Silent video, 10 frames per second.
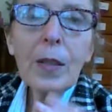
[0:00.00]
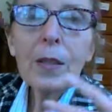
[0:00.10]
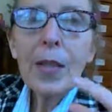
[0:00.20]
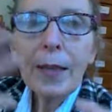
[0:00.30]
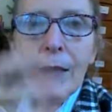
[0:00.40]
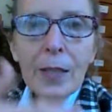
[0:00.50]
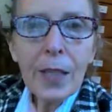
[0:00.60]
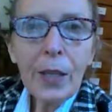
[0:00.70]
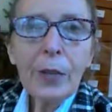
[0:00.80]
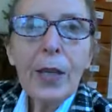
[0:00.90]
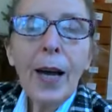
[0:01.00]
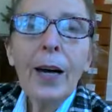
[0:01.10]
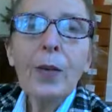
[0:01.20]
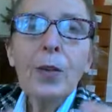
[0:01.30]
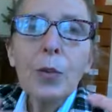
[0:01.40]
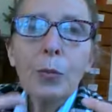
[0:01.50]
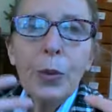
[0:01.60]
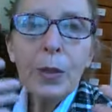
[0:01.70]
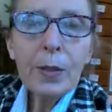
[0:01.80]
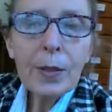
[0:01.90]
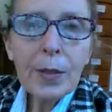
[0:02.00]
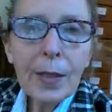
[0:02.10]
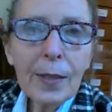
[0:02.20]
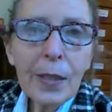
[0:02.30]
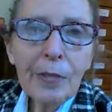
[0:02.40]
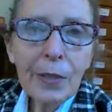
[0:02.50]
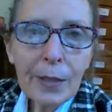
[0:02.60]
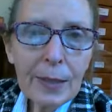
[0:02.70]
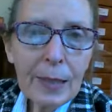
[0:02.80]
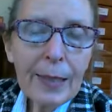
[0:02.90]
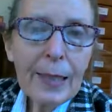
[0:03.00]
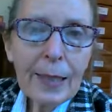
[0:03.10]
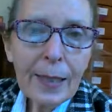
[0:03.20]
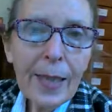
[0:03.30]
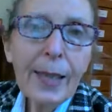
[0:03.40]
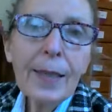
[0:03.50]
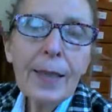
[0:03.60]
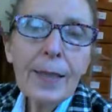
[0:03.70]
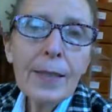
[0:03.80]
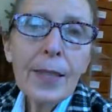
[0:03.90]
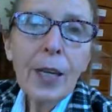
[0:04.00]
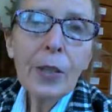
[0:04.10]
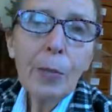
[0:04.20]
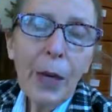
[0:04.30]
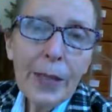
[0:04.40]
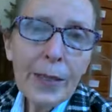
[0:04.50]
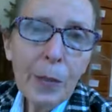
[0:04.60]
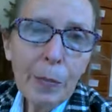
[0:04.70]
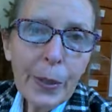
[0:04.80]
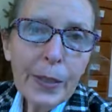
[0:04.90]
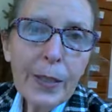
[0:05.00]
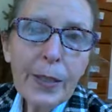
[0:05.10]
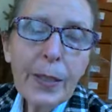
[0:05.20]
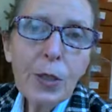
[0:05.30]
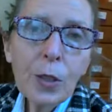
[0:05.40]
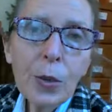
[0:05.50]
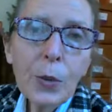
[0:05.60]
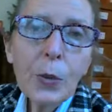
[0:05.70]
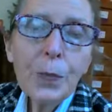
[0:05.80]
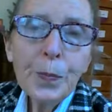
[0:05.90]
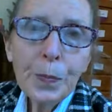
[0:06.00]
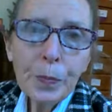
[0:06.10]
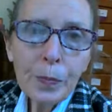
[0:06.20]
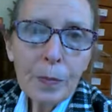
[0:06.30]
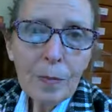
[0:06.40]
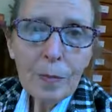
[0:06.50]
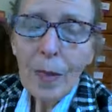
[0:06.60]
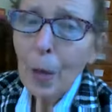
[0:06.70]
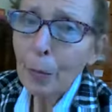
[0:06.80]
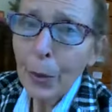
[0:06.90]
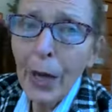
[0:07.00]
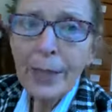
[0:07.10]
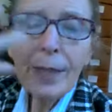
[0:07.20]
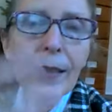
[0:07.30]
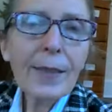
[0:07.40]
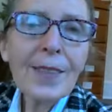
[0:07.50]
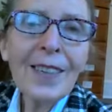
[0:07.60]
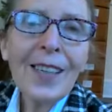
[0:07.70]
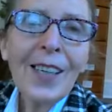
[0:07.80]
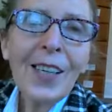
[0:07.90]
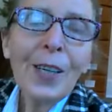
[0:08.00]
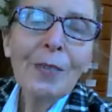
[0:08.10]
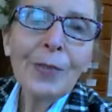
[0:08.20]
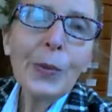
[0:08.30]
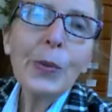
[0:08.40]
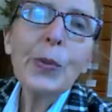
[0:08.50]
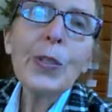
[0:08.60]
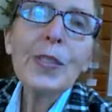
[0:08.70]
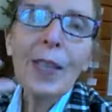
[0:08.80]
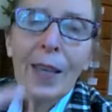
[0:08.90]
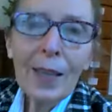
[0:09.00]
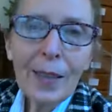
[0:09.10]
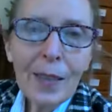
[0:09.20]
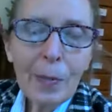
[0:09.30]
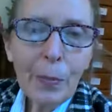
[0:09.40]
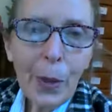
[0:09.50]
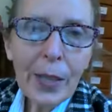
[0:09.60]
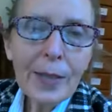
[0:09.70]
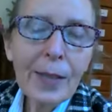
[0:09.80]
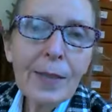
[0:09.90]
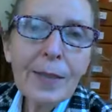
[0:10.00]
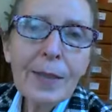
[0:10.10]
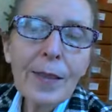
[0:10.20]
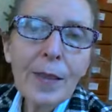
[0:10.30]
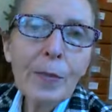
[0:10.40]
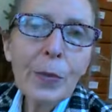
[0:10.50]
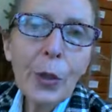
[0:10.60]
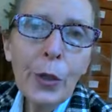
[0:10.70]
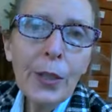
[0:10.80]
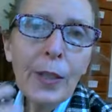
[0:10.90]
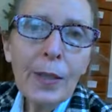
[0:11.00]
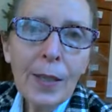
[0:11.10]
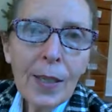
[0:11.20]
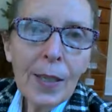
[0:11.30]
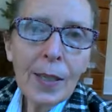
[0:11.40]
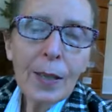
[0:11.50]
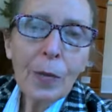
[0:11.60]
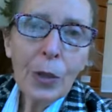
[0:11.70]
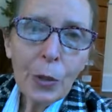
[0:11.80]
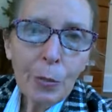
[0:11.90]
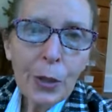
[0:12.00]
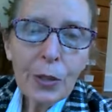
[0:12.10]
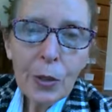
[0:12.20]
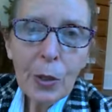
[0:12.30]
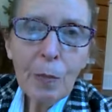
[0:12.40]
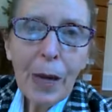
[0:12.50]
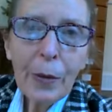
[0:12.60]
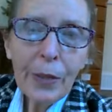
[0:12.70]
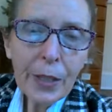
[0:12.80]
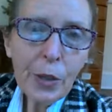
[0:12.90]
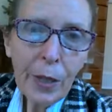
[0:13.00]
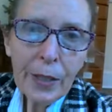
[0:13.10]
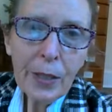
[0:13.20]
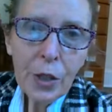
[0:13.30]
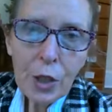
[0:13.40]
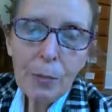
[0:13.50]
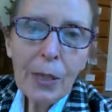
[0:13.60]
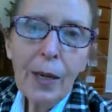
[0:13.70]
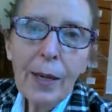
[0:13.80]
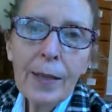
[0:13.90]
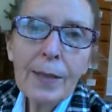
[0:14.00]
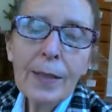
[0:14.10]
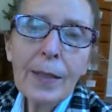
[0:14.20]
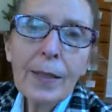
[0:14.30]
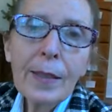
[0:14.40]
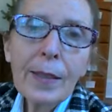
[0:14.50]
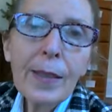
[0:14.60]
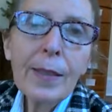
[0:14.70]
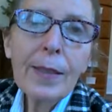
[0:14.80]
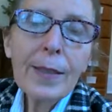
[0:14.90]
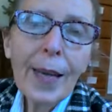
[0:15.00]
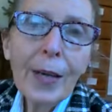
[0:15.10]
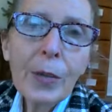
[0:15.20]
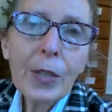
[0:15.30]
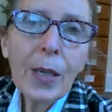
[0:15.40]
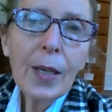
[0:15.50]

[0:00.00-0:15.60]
Taking dairy out will significantly cleanse your body's ability to process foods and process turning what you put into your mouth into energy, because it cleans out